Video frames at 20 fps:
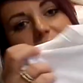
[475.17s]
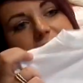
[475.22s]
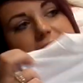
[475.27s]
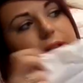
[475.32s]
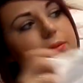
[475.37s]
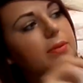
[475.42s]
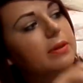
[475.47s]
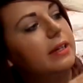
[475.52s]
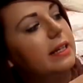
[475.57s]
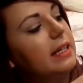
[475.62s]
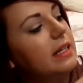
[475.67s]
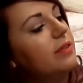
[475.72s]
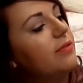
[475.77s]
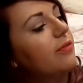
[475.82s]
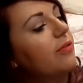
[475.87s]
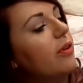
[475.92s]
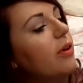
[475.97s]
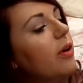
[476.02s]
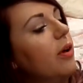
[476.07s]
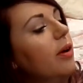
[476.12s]
this one is
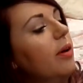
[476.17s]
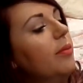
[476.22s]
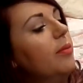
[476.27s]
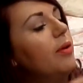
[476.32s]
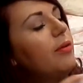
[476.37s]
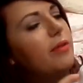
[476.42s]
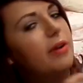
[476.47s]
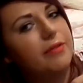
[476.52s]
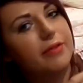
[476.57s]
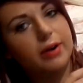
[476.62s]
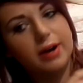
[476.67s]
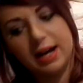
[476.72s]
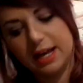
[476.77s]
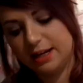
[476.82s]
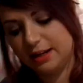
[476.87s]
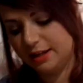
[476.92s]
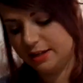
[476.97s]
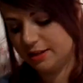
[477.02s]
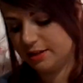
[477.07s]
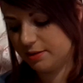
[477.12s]
from River
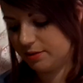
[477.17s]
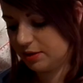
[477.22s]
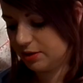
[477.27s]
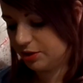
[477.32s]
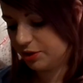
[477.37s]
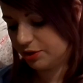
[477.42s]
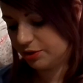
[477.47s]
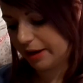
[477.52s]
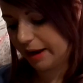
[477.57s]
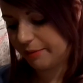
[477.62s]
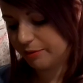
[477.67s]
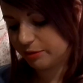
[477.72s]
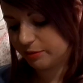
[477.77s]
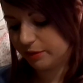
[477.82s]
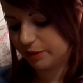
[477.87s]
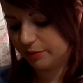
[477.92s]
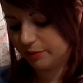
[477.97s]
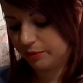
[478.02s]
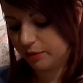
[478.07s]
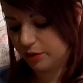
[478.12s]
Island. The striped
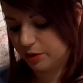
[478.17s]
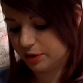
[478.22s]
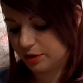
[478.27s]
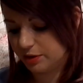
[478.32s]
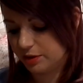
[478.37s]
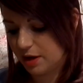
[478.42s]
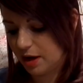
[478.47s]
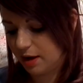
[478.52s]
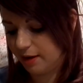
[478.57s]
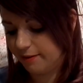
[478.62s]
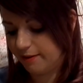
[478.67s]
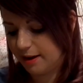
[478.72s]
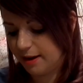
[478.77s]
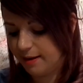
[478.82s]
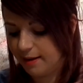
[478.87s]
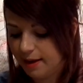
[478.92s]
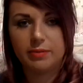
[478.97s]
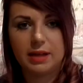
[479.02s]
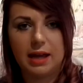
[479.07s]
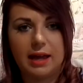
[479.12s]
one was Zara,
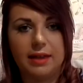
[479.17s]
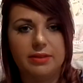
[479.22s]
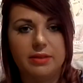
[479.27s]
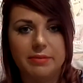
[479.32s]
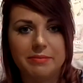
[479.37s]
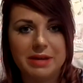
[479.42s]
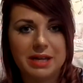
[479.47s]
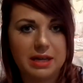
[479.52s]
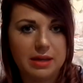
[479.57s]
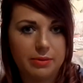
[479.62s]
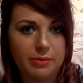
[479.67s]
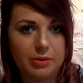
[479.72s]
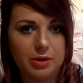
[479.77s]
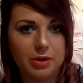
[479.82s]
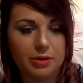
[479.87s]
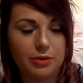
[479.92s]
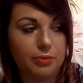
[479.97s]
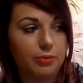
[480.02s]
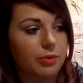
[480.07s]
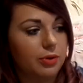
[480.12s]
and the Mickey
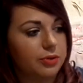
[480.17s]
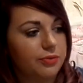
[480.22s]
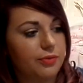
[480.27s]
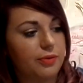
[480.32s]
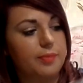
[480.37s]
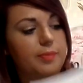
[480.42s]
one was from